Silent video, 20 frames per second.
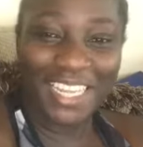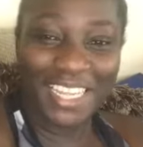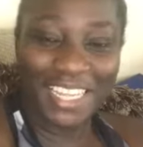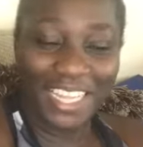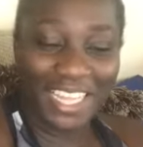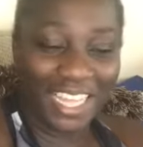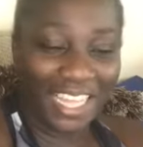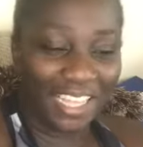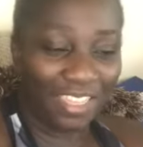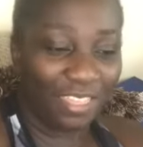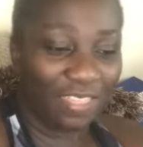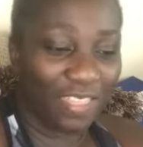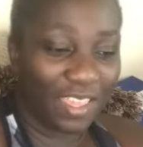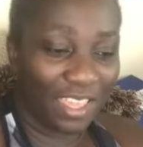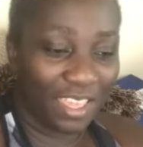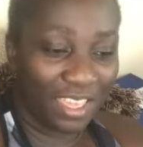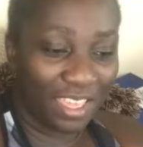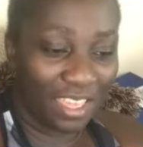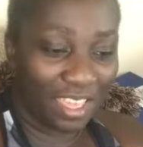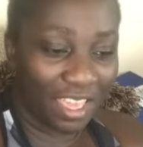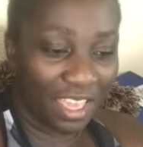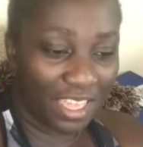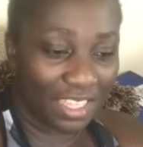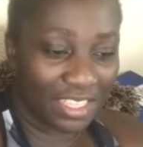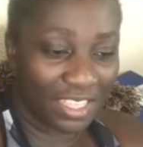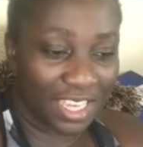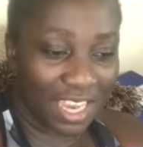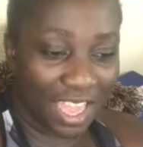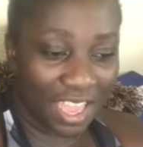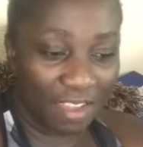I think
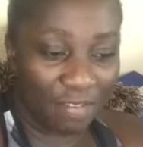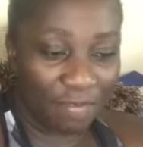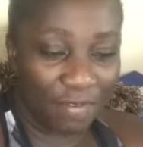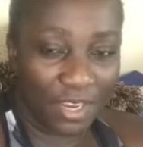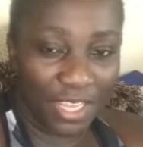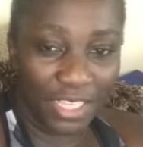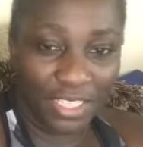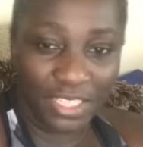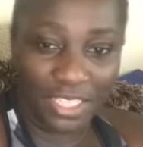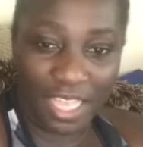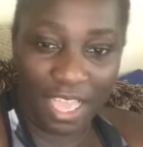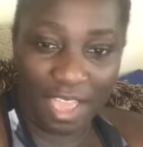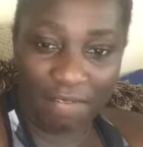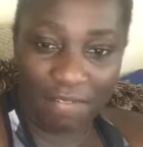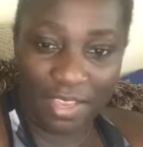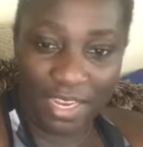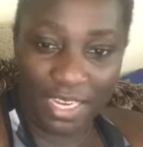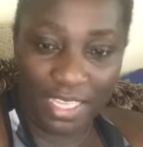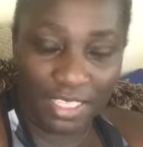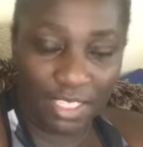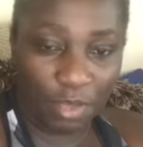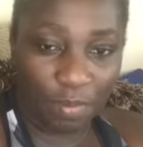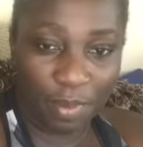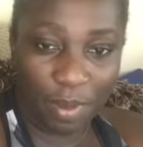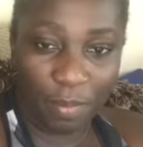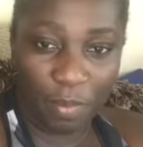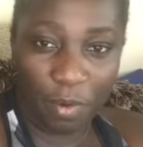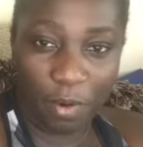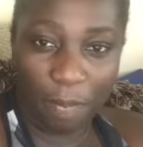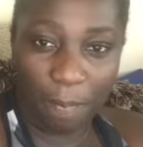his life needs to have a little
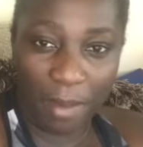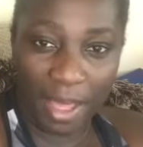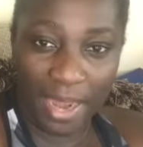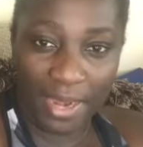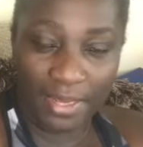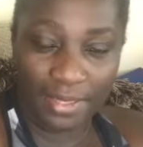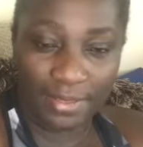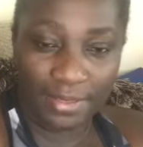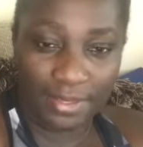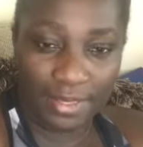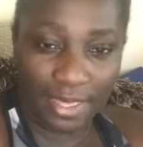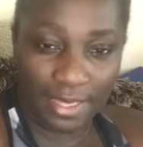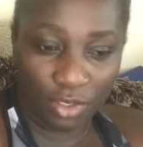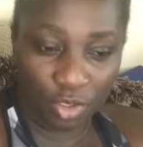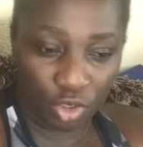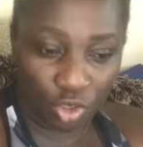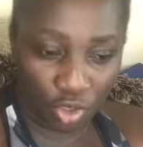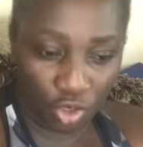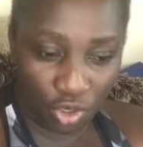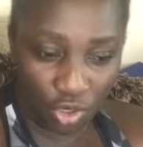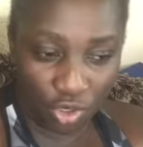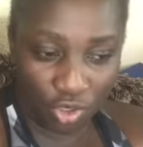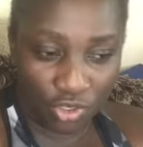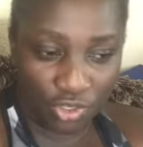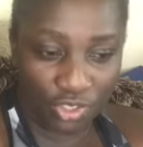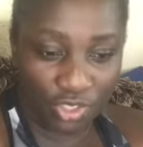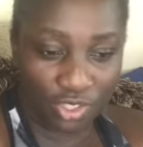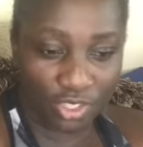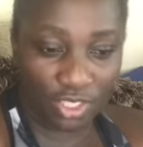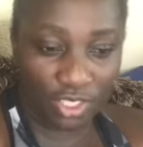bit more balance than
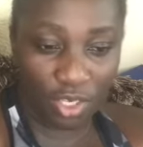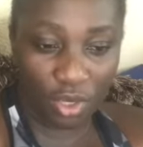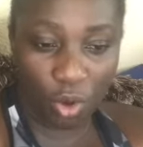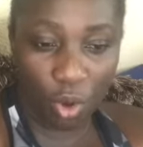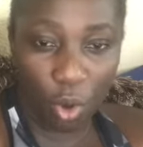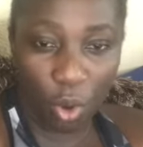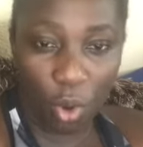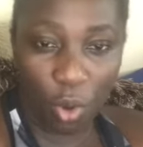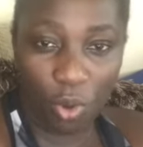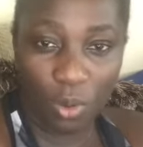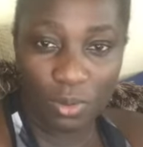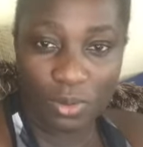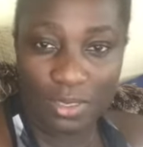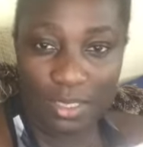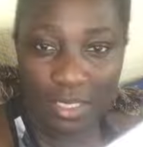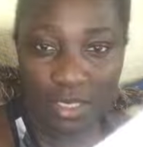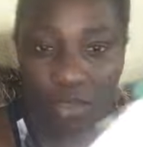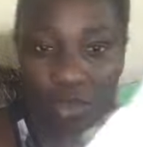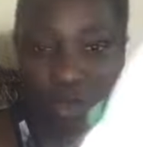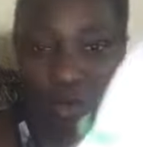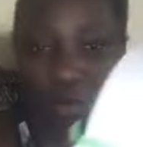just all these number